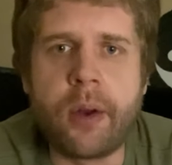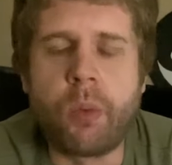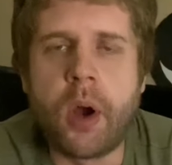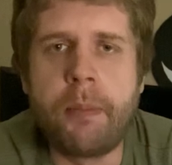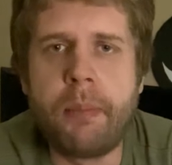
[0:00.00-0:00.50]
to
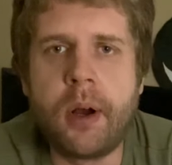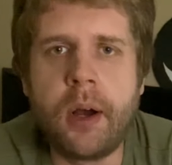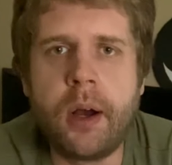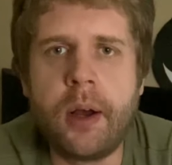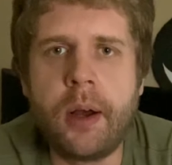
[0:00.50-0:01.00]
rub
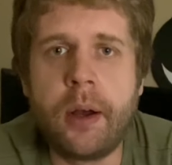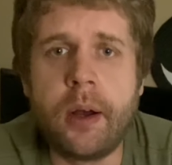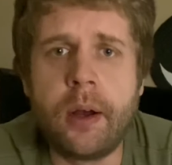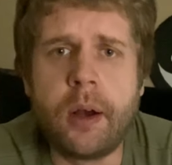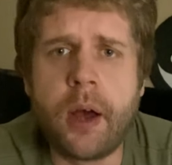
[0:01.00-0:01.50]

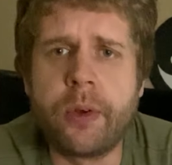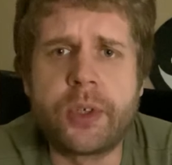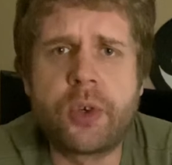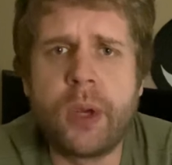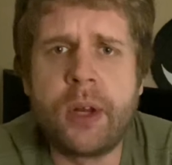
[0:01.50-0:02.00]

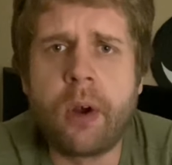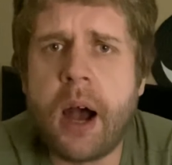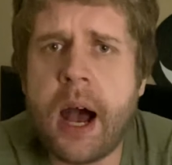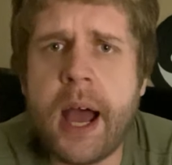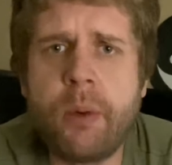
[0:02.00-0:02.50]
others greener
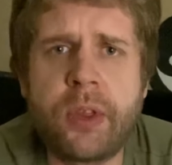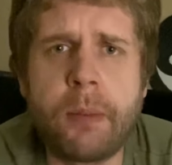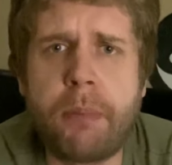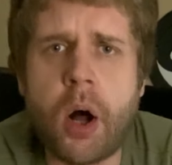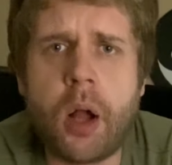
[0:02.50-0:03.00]
eye with the
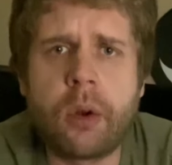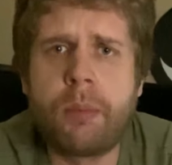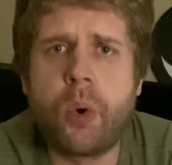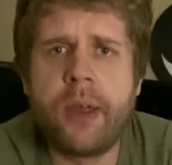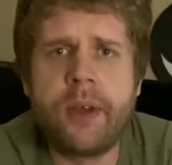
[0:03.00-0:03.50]
baller
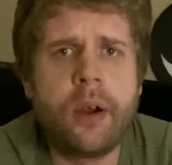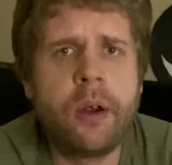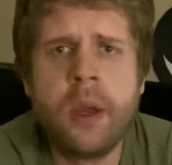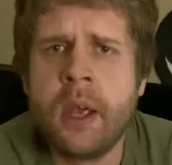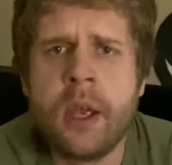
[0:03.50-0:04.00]
boy
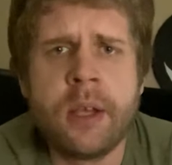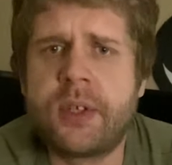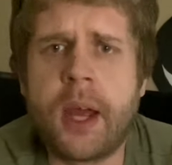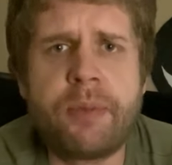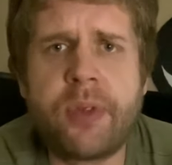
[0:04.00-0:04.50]
there,
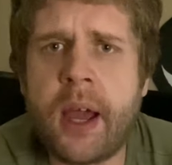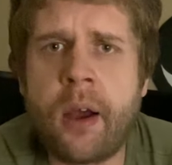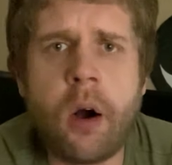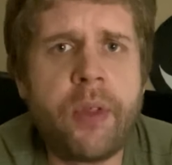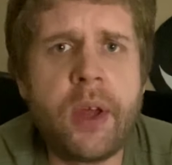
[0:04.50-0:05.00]
same thing.
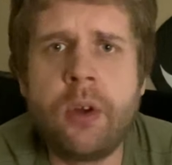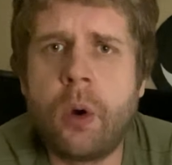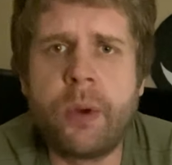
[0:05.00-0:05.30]
All they know with